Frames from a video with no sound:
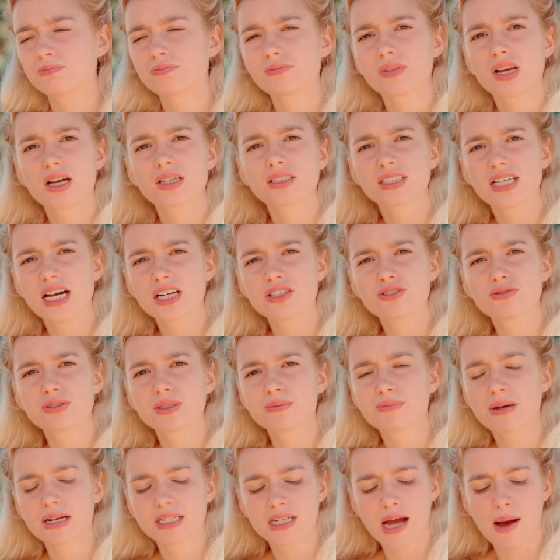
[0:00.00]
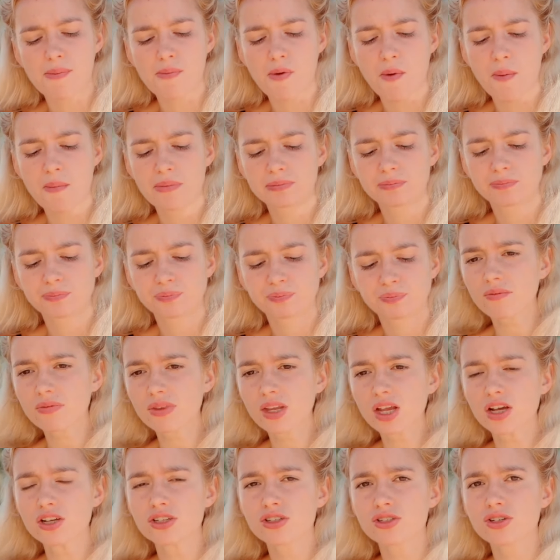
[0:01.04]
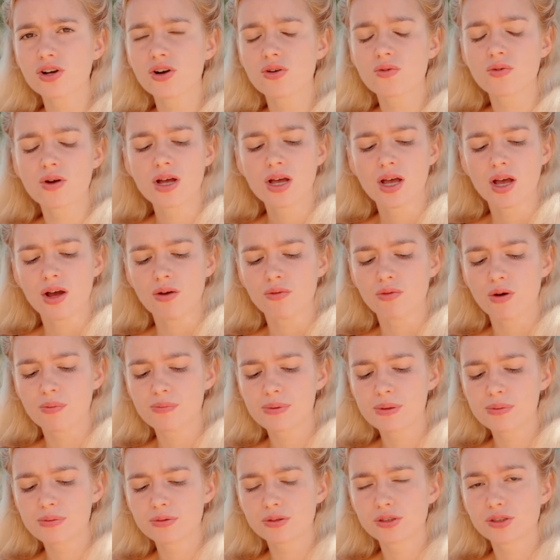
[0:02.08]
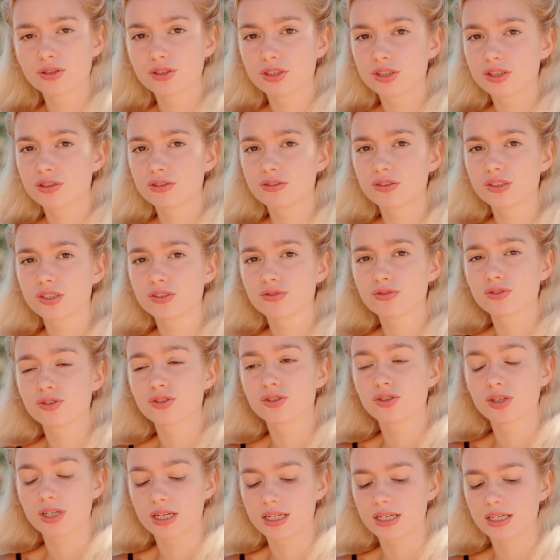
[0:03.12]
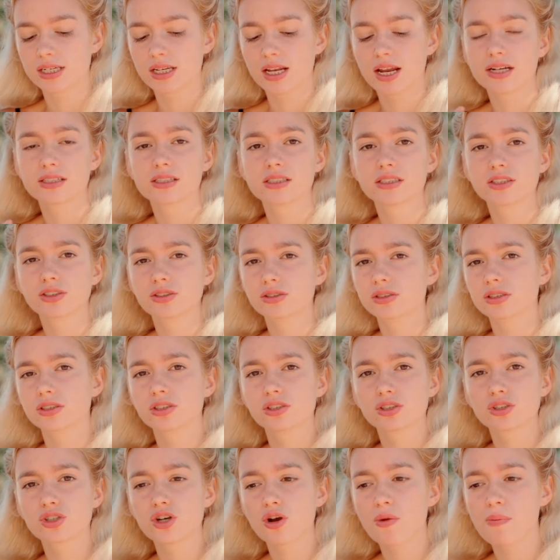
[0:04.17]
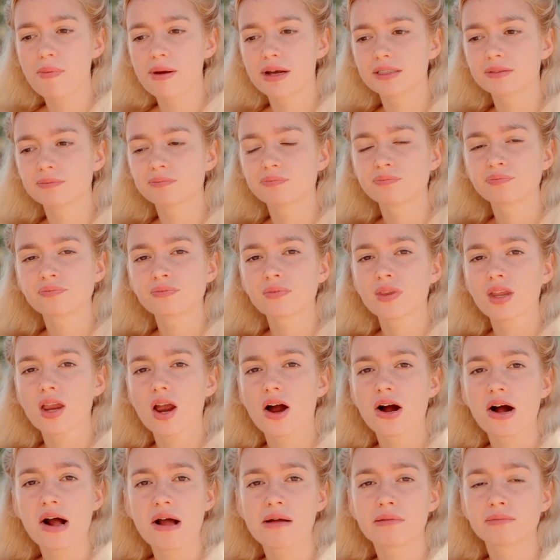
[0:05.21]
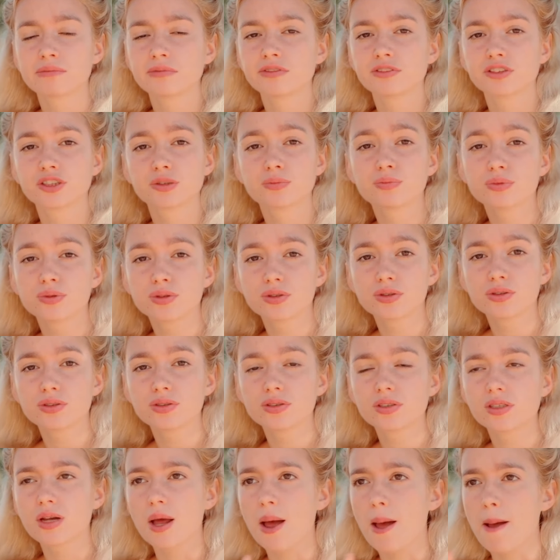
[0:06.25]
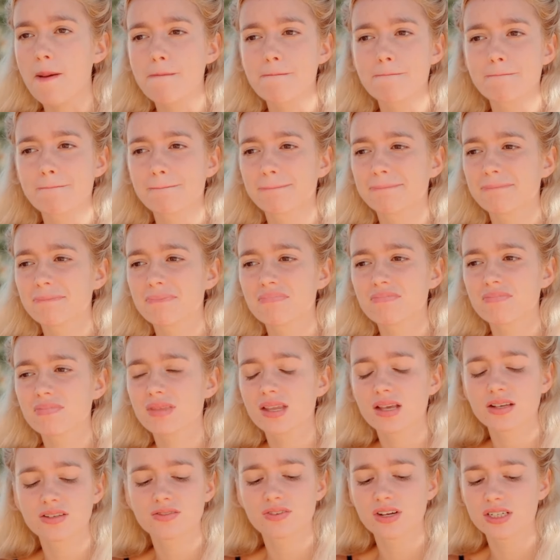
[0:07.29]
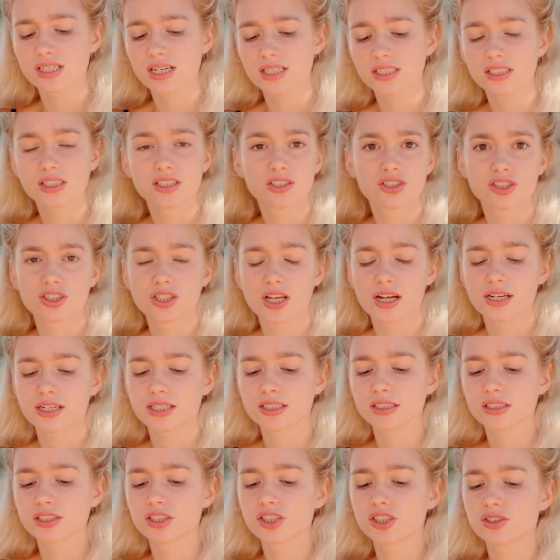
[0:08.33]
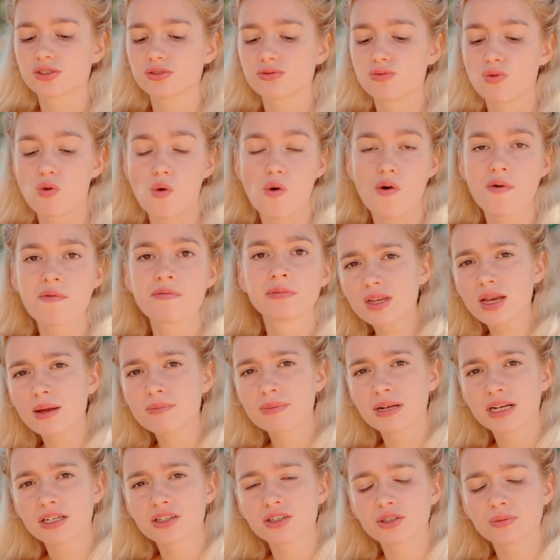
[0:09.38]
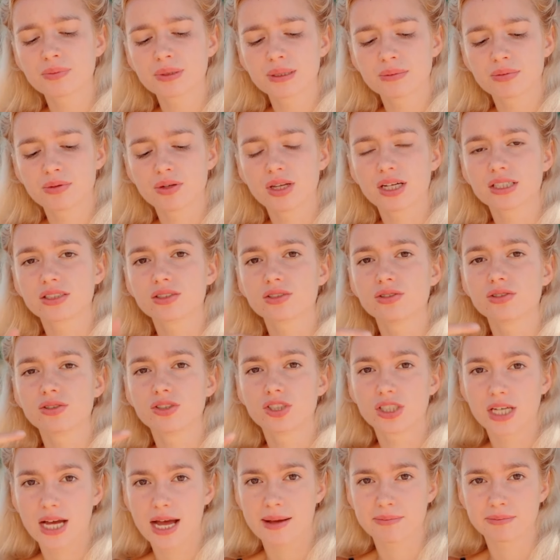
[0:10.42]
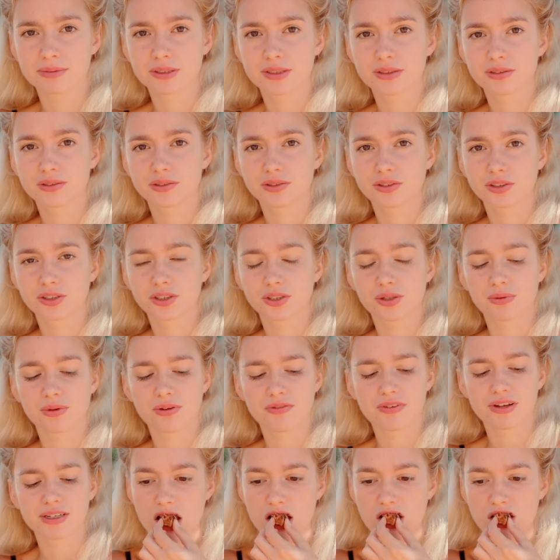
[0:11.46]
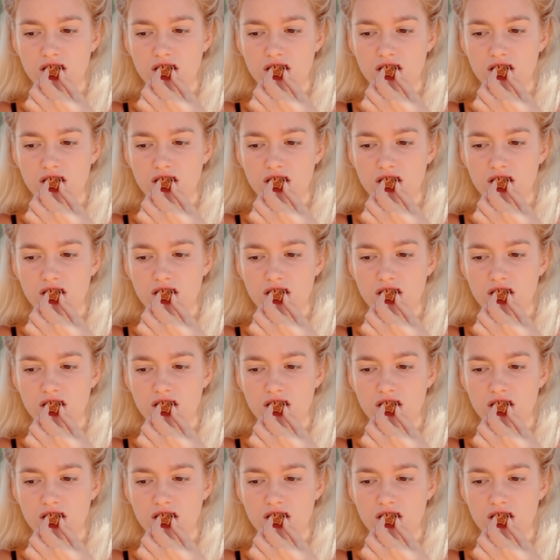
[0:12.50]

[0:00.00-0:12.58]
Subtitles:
A cidery baked apple. So what people usually do with this fruit, you can eat it like this. You can scoop it with a spoon. It's very tasty just like this, just raw. But I know that people like to do jams also with it.